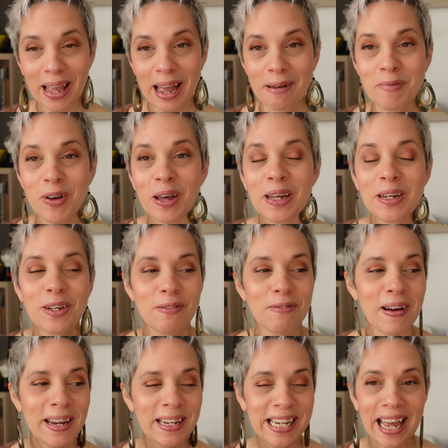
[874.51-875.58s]
I'm going to
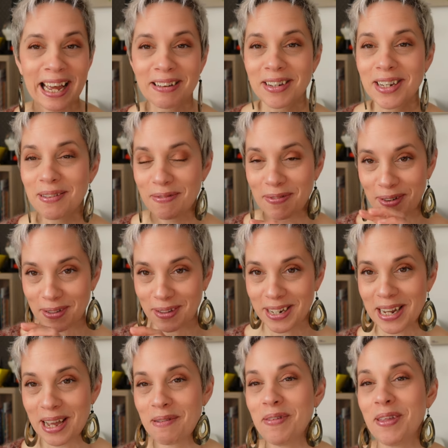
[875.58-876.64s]
rent out for the
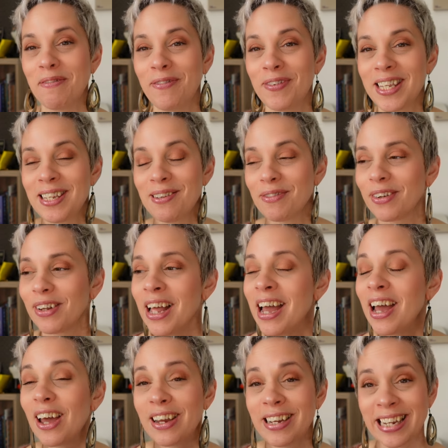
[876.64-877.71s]
time of the festival,
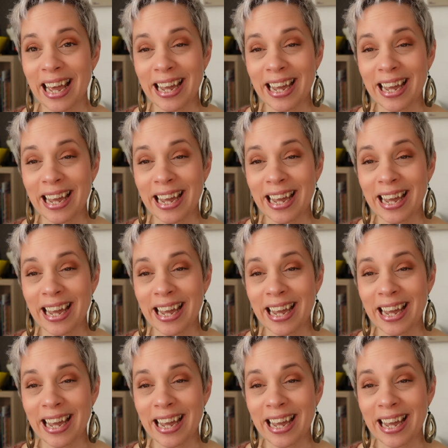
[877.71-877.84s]
a